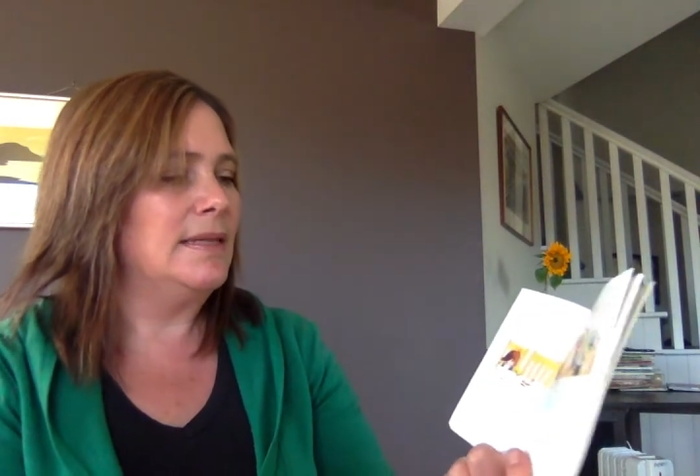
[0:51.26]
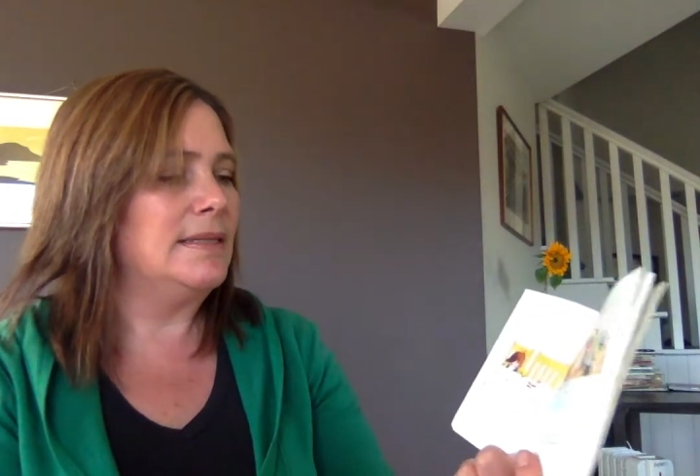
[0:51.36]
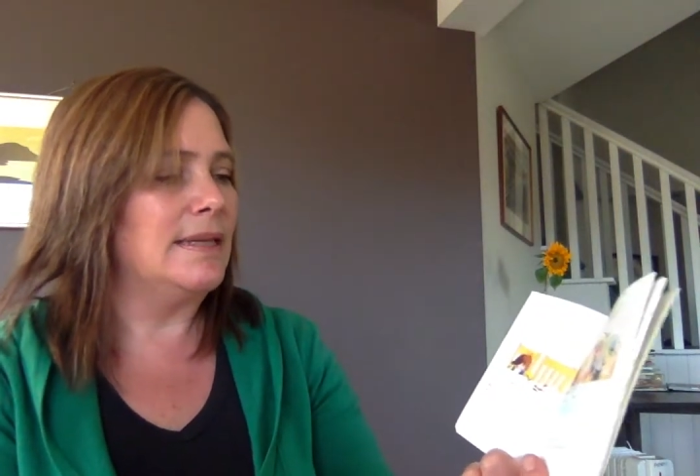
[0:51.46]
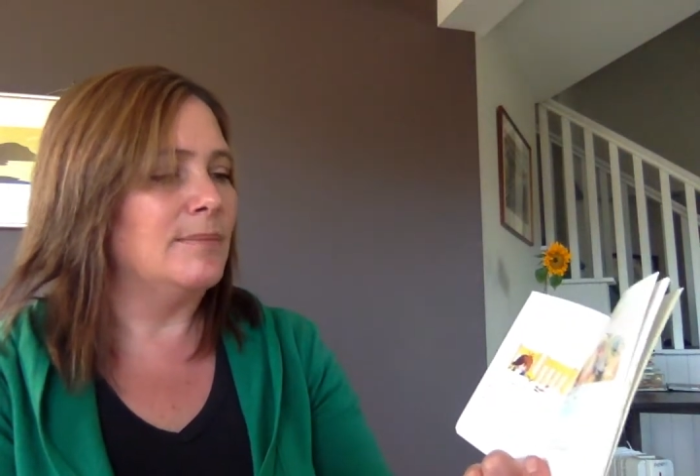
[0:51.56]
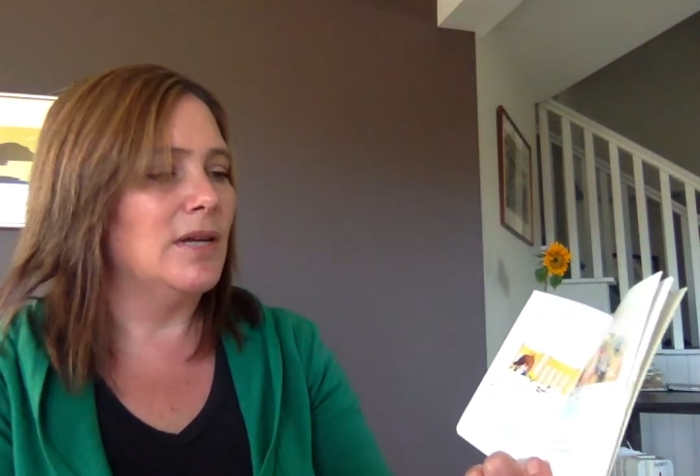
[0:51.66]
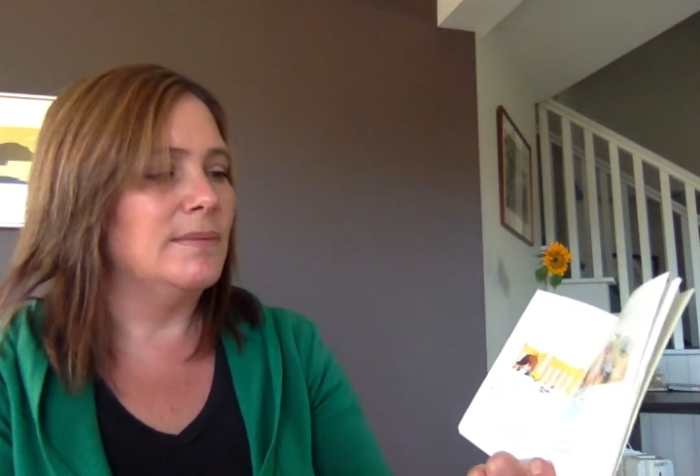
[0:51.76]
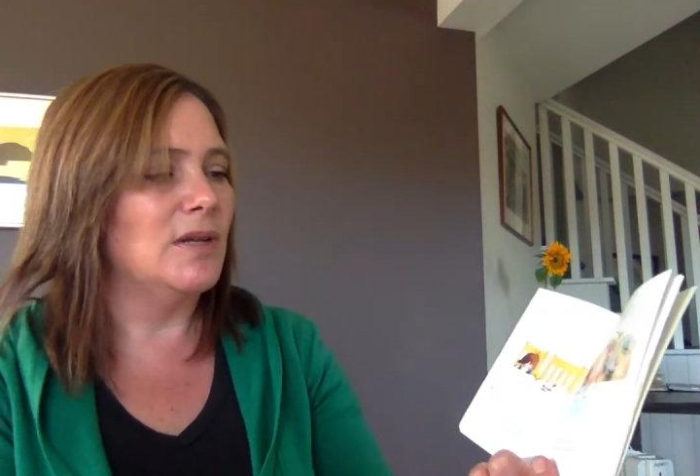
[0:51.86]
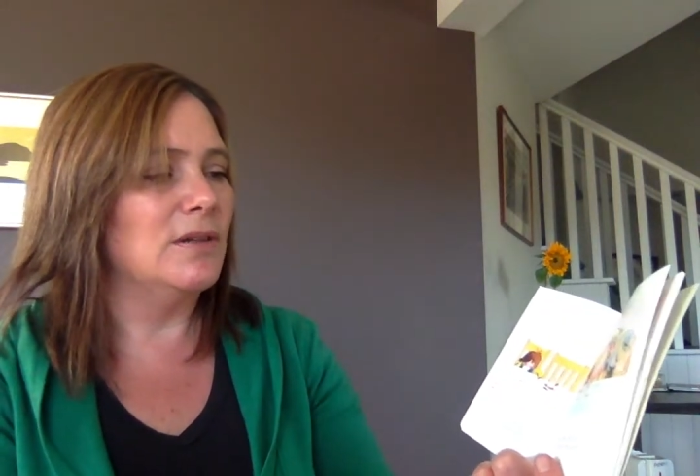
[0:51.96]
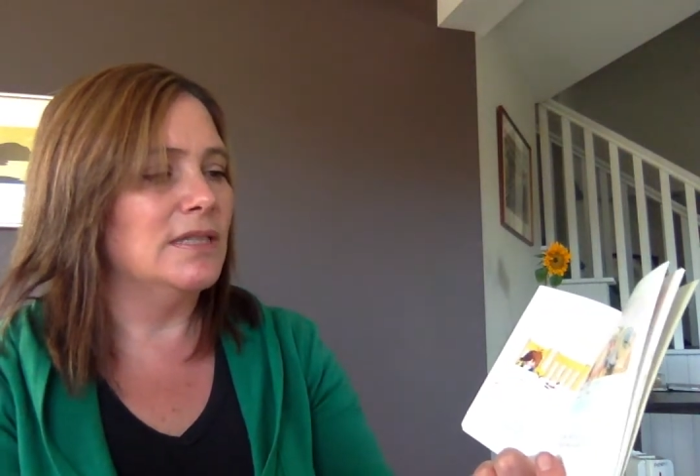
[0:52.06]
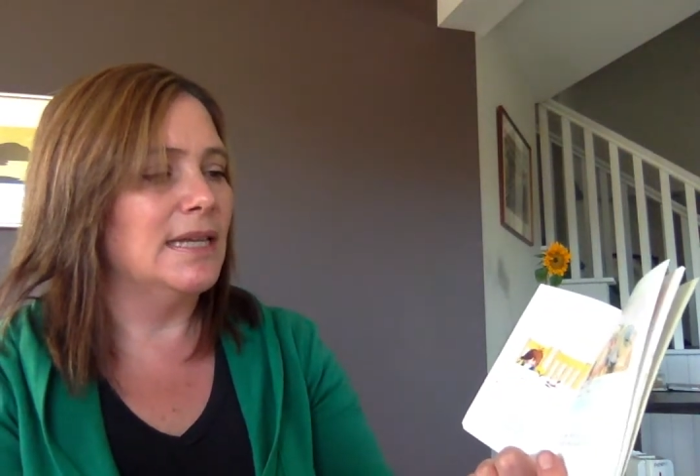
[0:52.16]
Sometimes
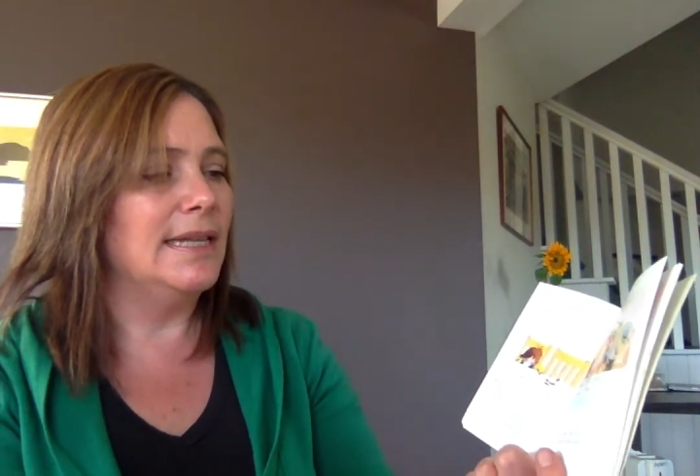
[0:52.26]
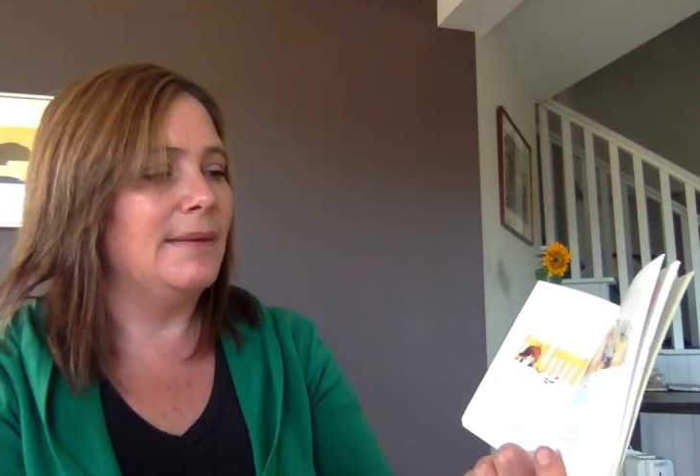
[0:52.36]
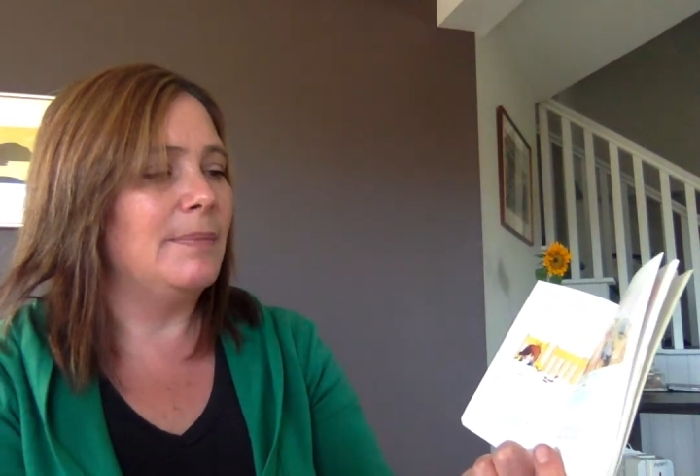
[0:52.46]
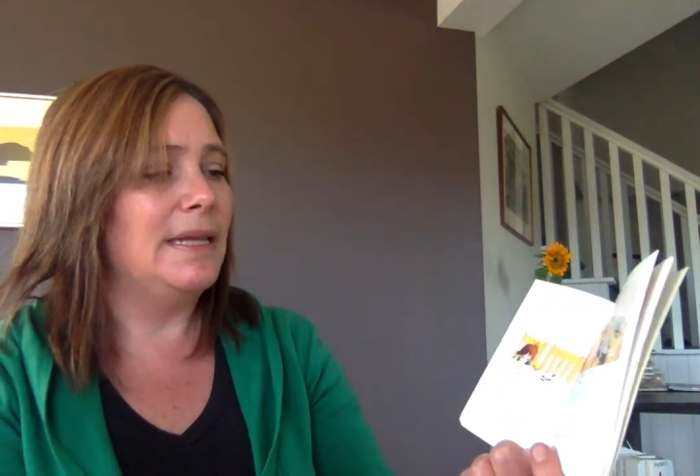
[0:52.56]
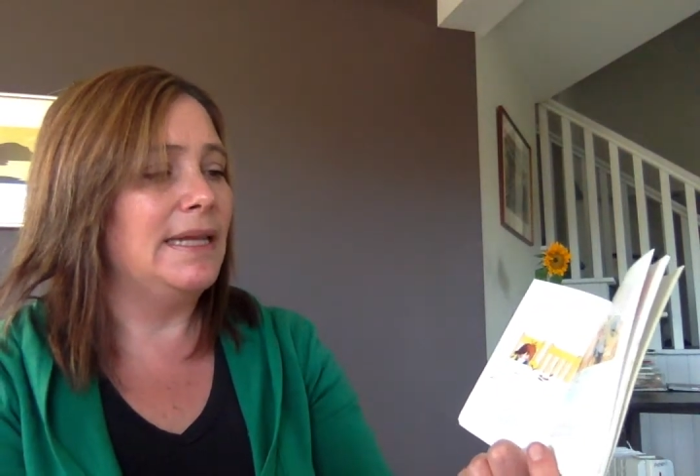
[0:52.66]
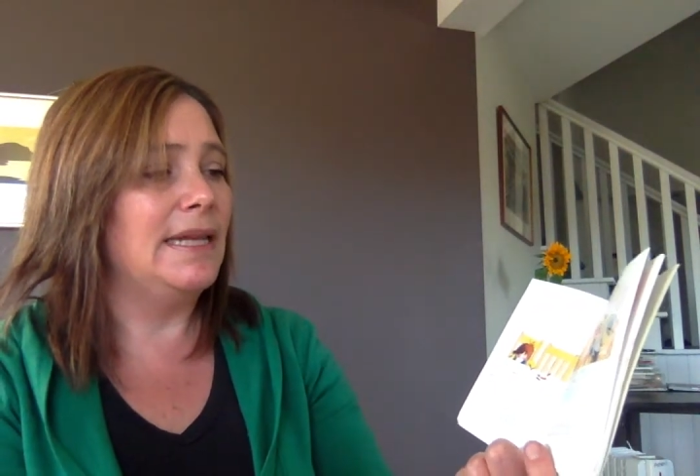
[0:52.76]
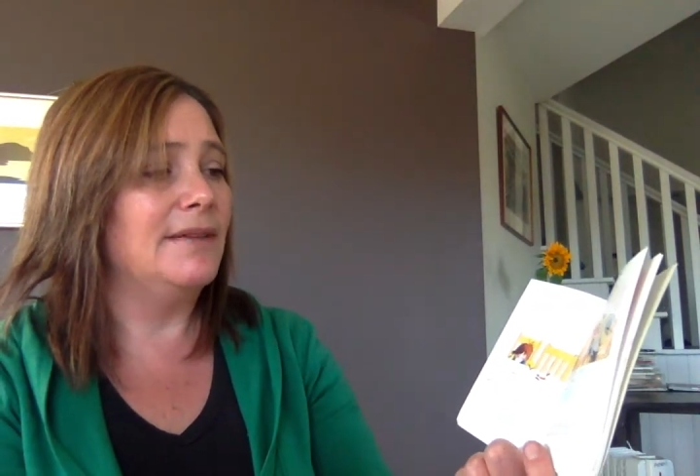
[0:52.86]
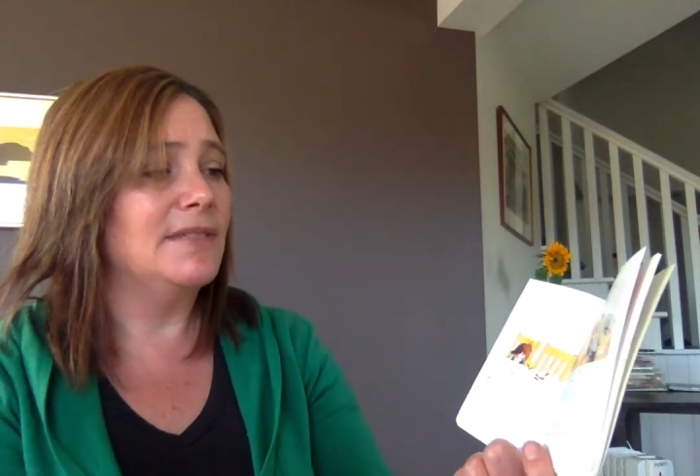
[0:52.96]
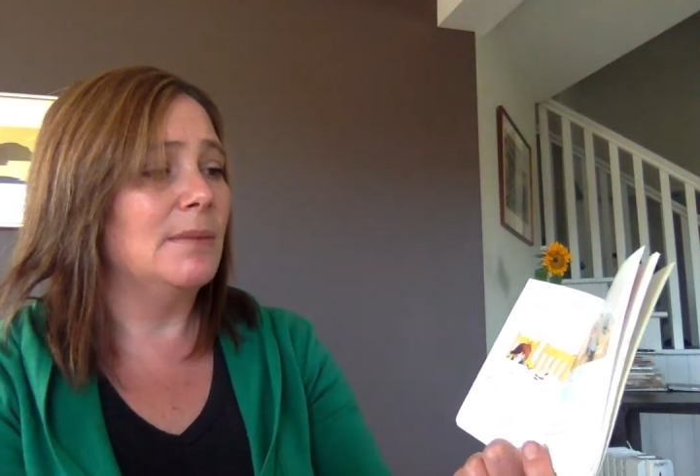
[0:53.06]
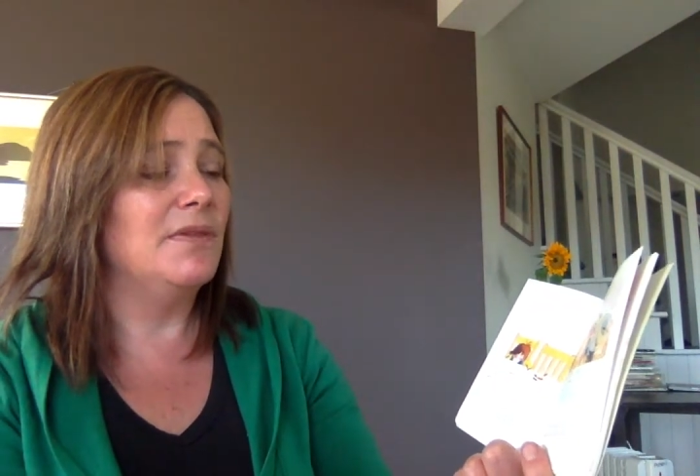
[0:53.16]
Oscar let Billy
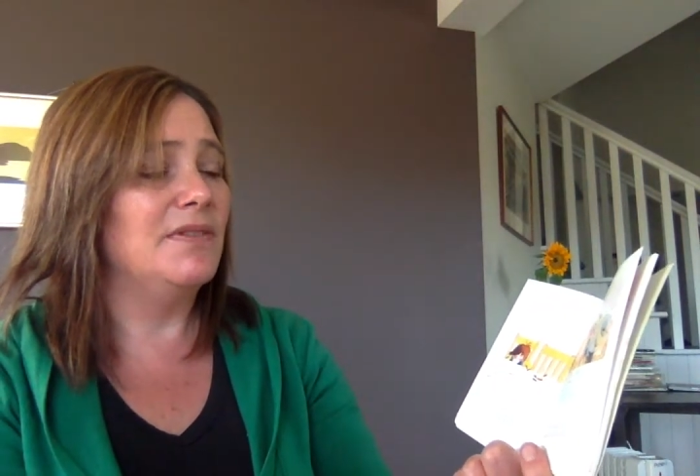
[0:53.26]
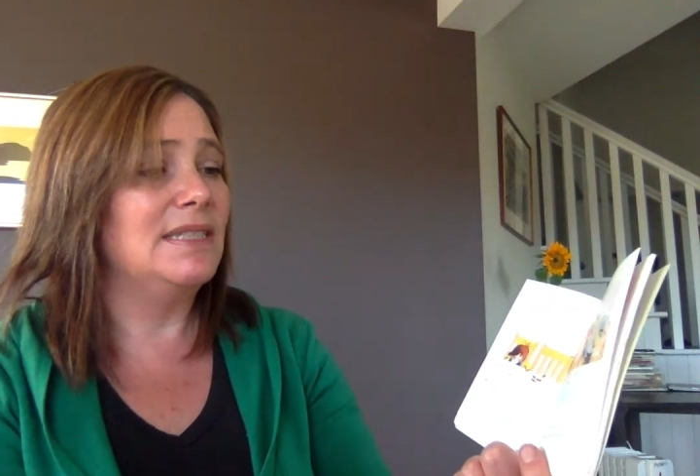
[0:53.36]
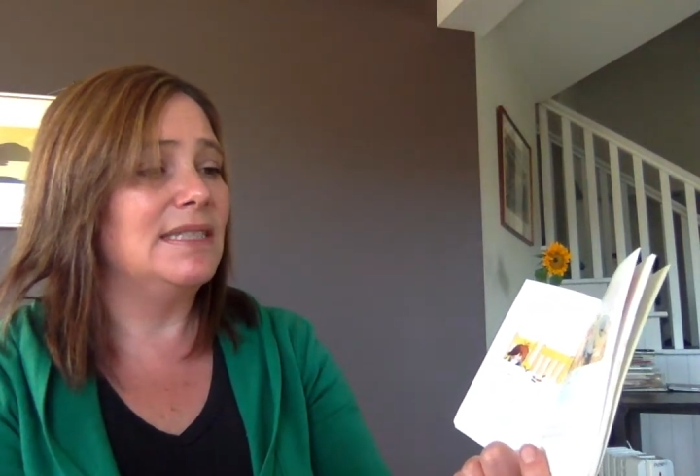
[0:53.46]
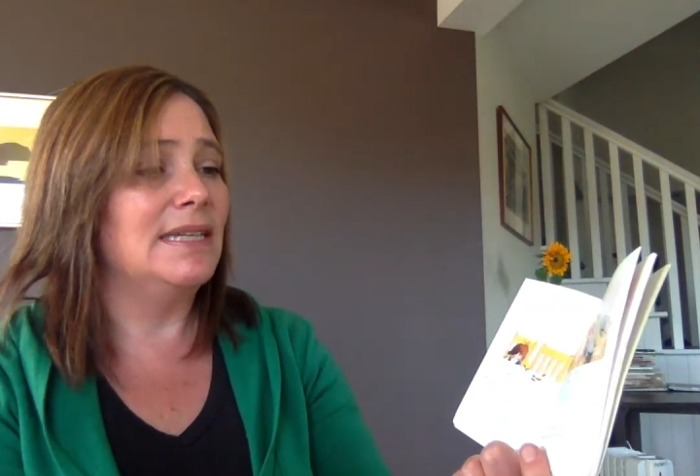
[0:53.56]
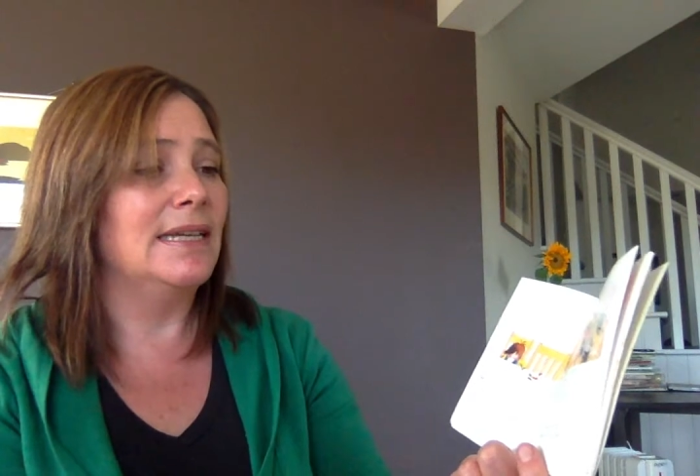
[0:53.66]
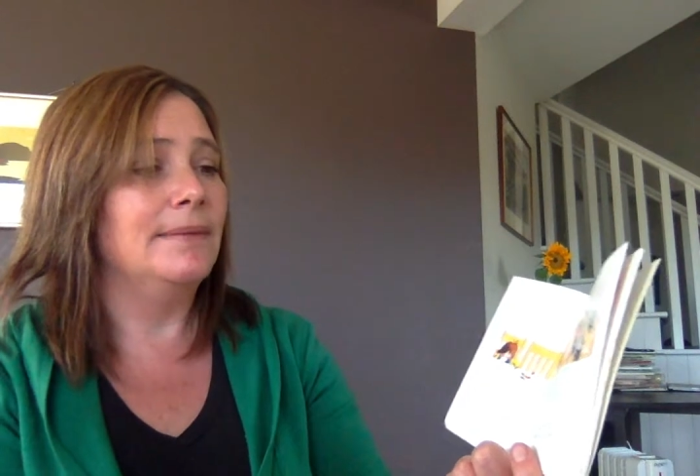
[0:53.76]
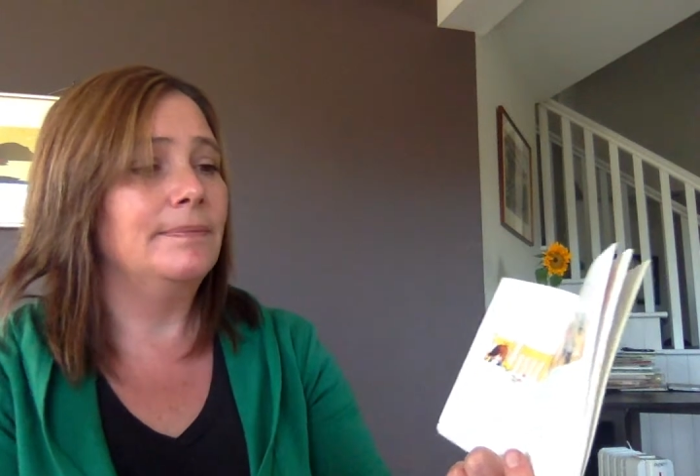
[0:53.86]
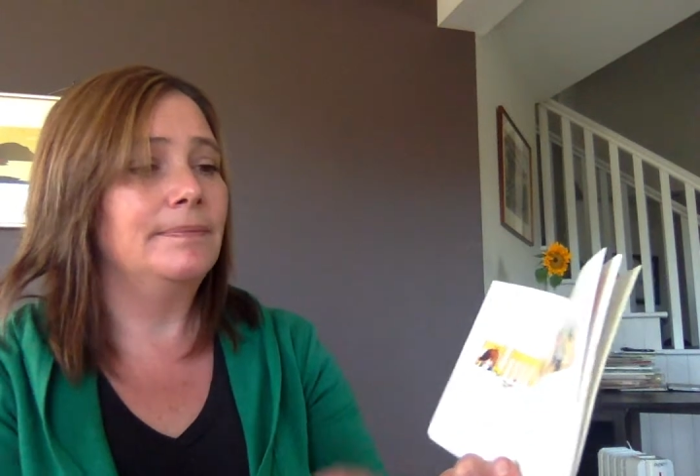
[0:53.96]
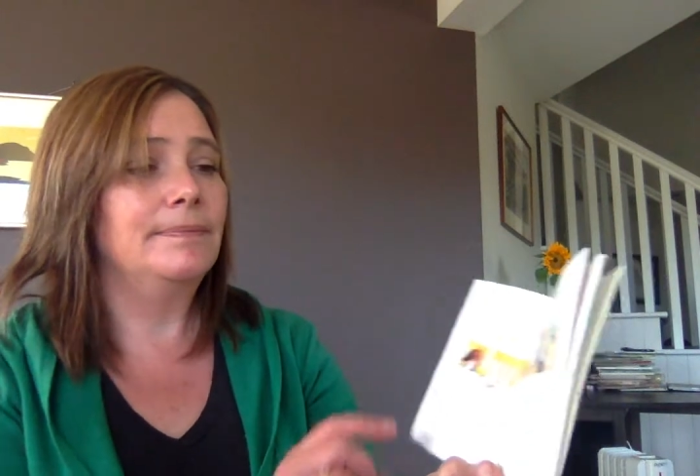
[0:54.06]
have some of his dinner,